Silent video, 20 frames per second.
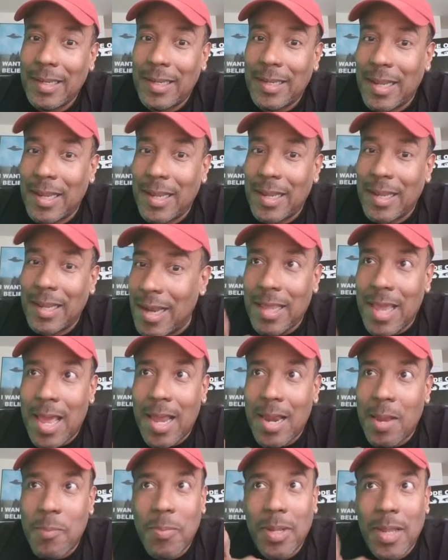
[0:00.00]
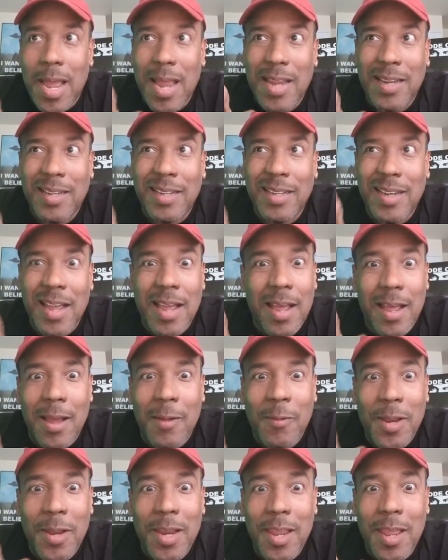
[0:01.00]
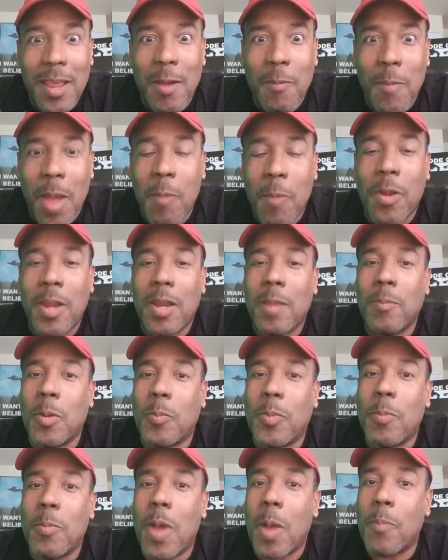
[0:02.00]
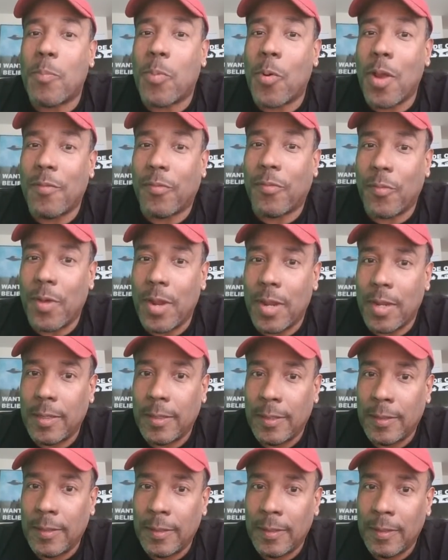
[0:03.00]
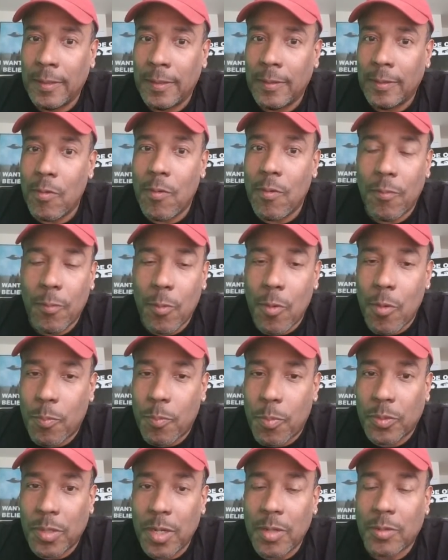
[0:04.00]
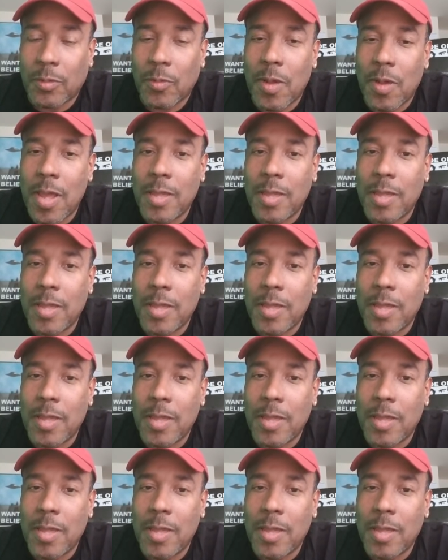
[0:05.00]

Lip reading: Then another guy, they'd be like, no, and him, I want him to be my boyfriend or potential